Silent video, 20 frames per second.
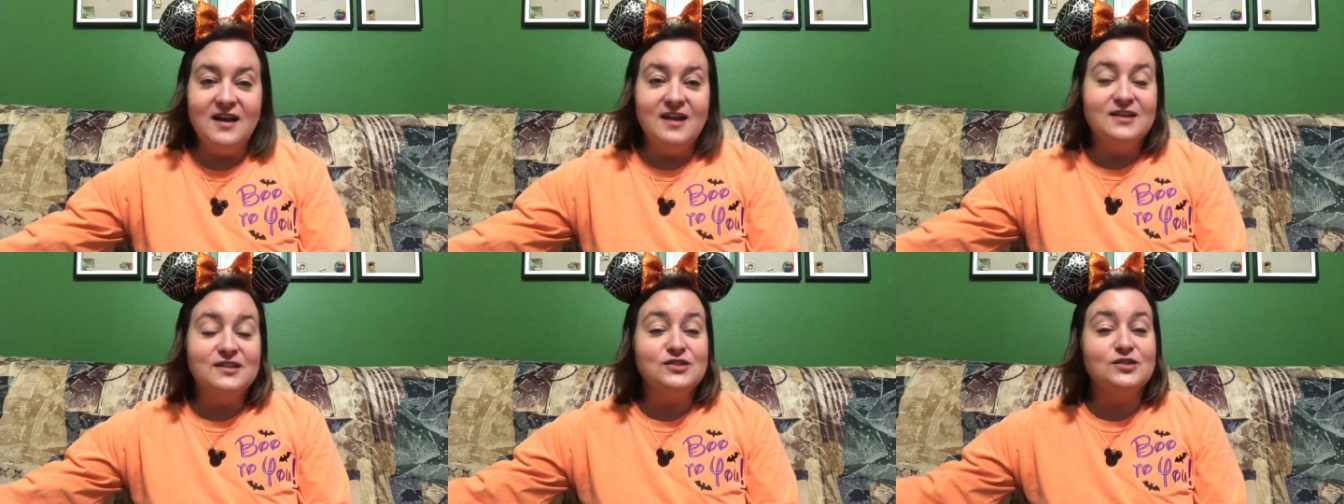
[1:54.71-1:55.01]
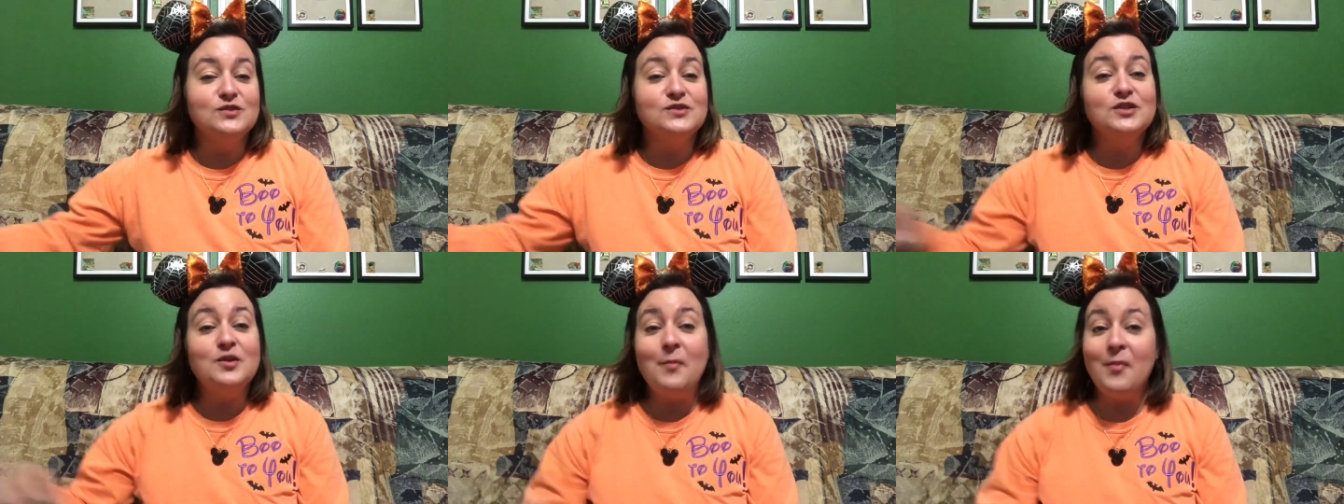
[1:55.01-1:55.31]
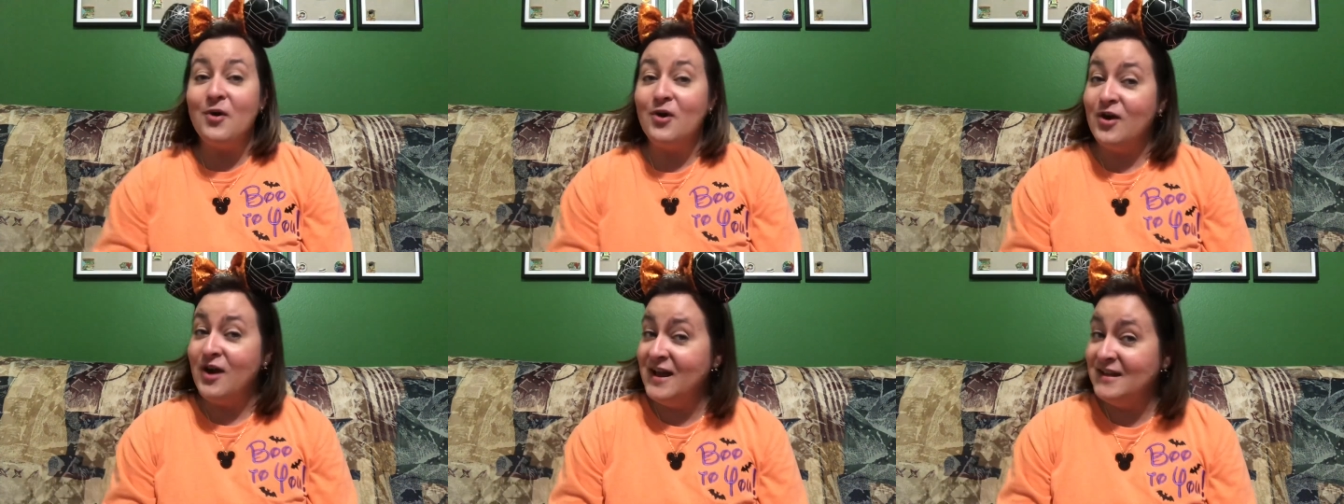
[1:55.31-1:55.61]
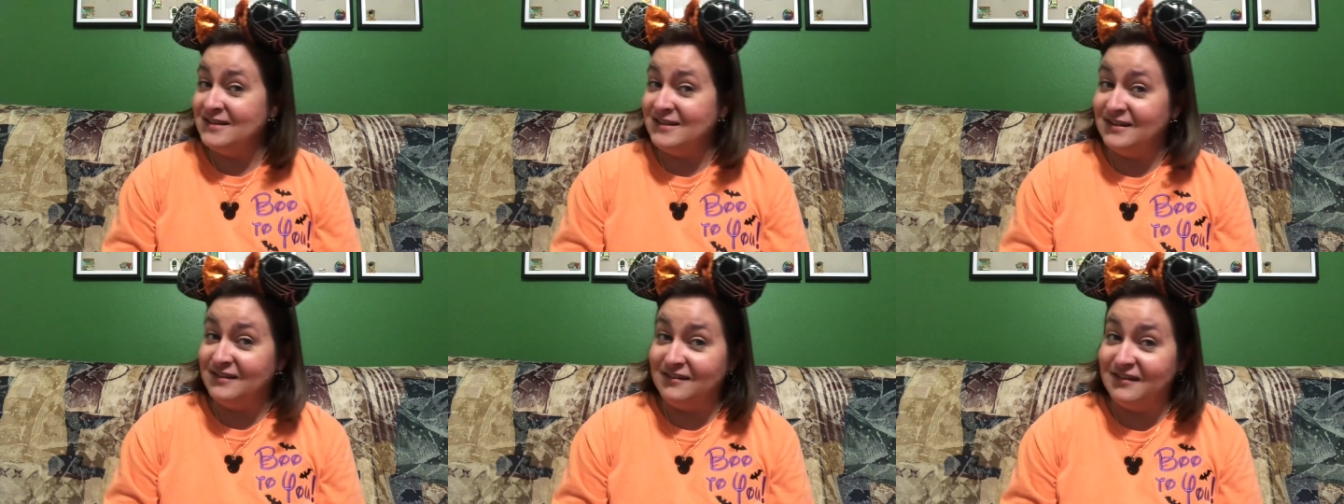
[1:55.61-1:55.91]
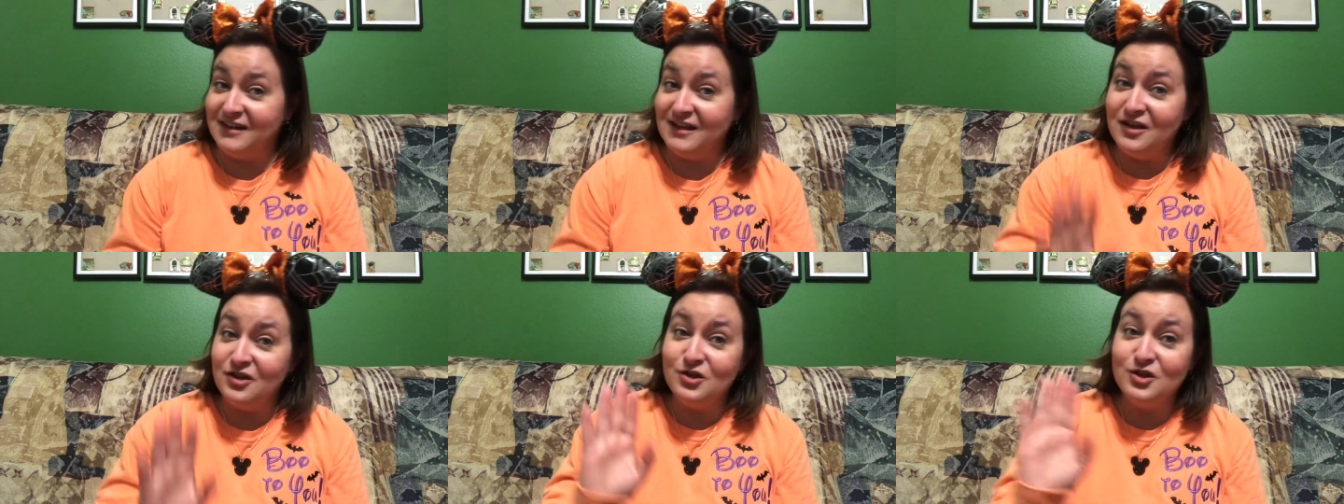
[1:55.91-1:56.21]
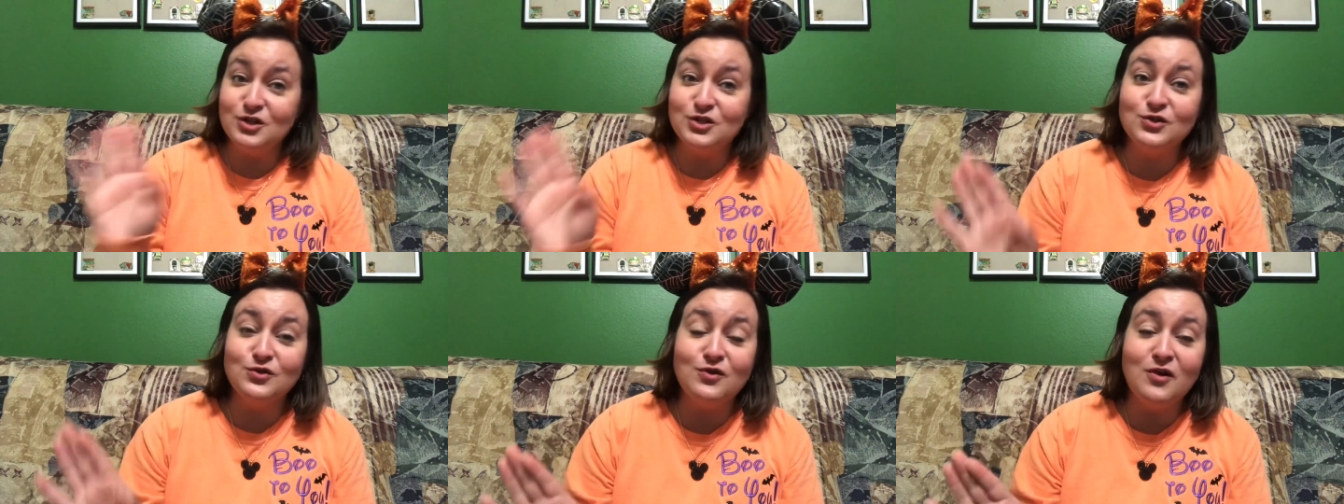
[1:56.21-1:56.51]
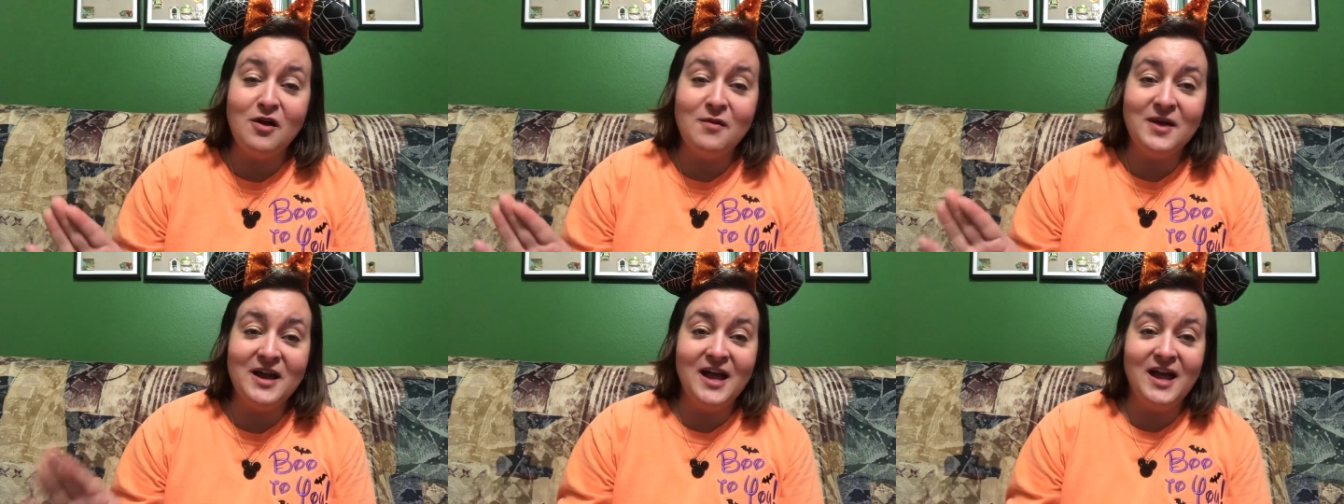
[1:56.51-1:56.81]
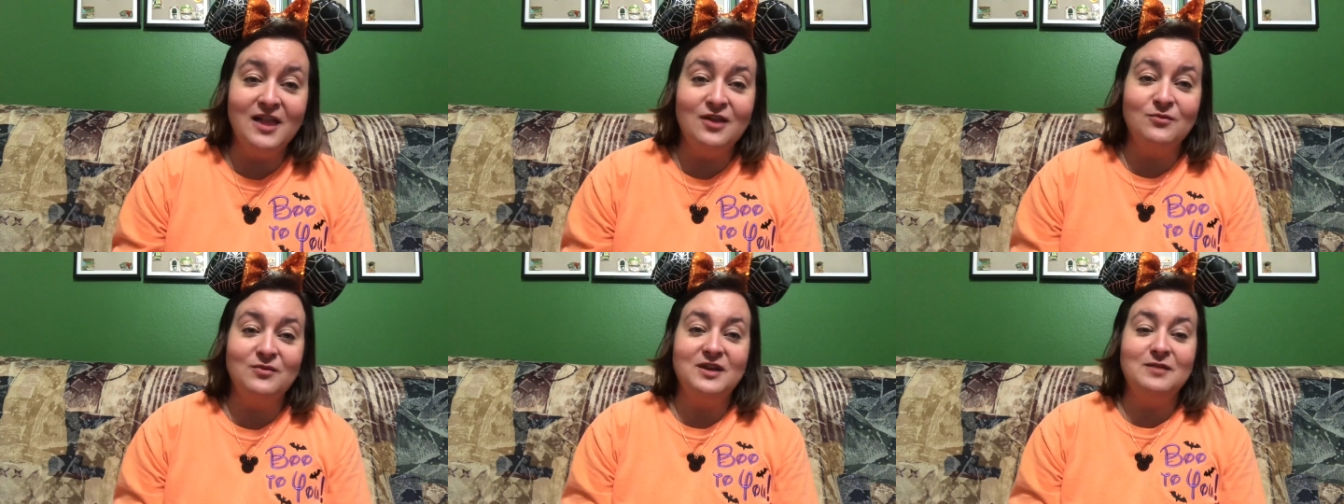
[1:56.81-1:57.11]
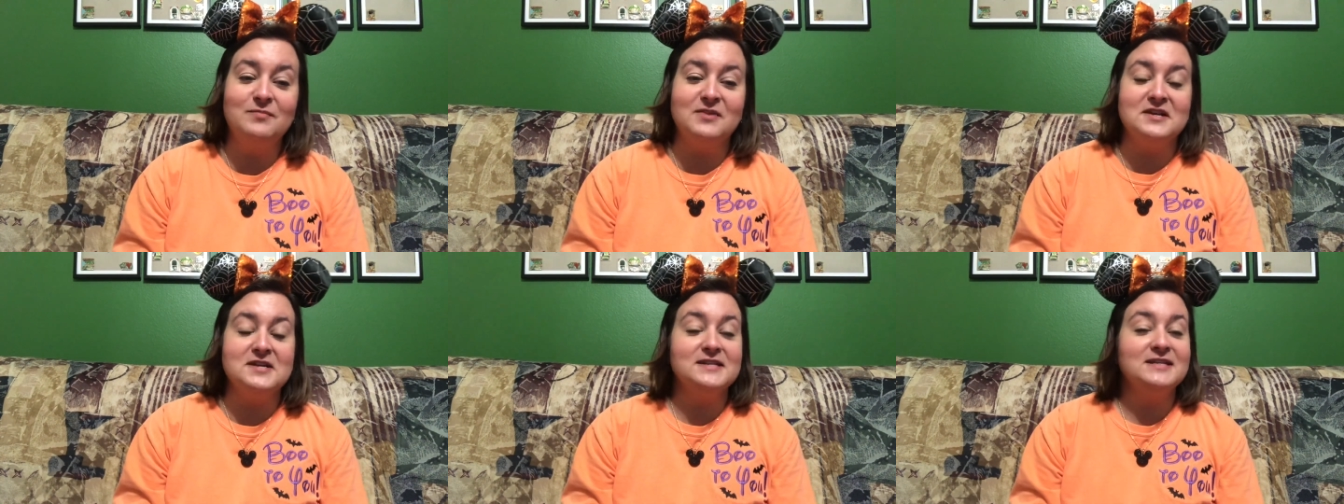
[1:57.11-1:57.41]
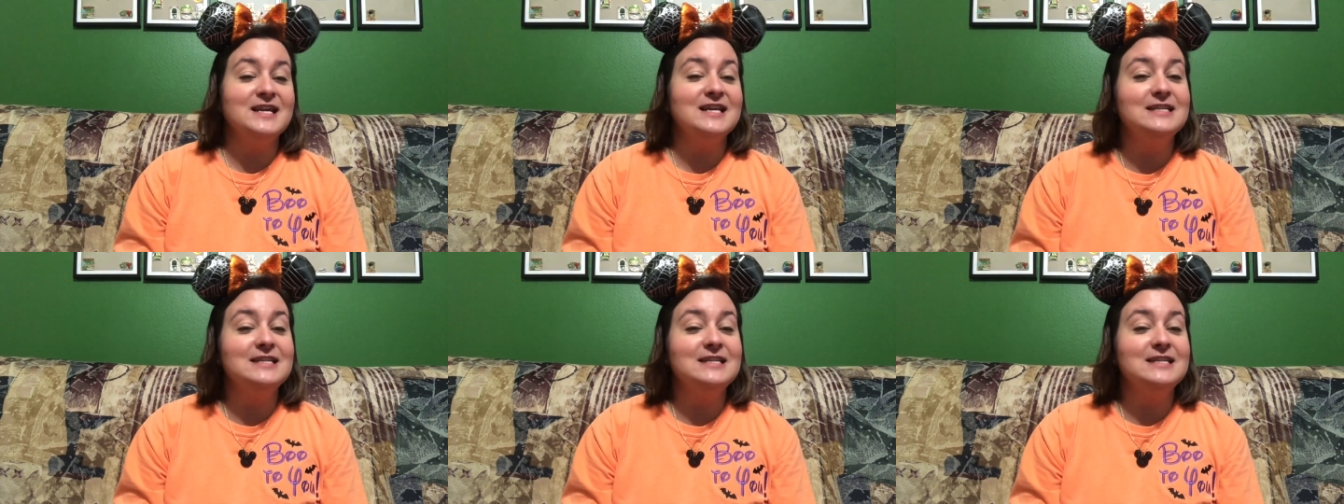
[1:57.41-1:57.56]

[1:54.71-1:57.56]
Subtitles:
So surprisingly, I looked through all my Halloween pins.